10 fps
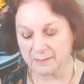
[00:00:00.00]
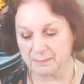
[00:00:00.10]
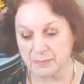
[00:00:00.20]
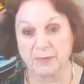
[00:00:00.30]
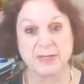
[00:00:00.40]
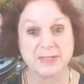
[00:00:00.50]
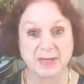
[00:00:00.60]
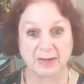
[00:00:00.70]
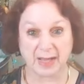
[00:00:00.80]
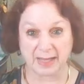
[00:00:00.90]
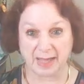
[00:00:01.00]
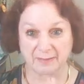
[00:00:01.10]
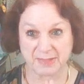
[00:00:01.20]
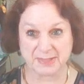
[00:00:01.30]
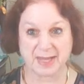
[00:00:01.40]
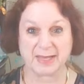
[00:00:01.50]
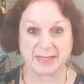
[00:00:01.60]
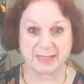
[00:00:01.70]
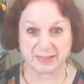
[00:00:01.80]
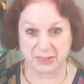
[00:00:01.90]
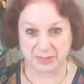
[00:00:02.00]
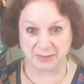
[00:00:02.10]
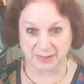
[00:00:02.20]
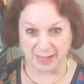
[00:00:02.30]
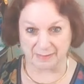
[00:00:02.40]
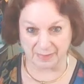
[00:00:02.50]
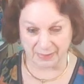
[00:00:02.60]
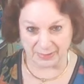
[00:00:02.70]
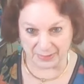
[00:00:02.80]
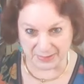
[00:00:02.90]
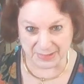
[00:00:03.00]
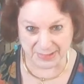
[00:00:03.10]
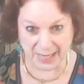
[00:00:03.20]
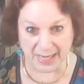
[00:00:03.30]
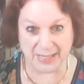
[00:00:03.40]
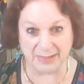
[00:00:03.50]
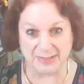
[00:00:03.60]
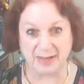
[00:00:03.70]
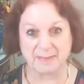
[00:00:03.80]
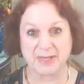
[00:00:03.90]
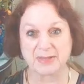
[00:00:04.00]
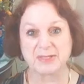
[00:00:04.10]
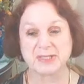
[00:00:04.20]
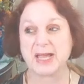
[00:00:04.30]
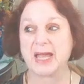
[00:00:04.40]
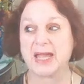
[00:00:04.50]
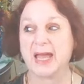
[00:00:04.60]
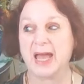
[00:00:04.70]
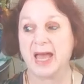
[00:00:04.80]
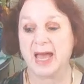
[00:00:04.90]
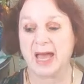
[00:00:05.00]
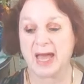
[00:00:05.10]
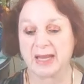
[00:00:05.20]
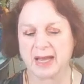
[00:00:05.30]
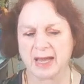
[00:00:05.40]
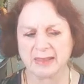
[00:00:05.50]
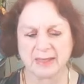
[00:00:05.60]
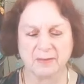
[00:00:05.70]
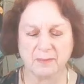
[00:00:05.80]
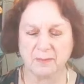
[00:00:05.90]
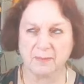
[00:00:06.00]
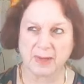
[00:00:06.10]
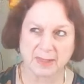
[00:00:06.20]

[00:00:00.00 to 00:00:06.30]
Before I start, I have decided to do a live on Thursday, this coming Thursday, and I think 1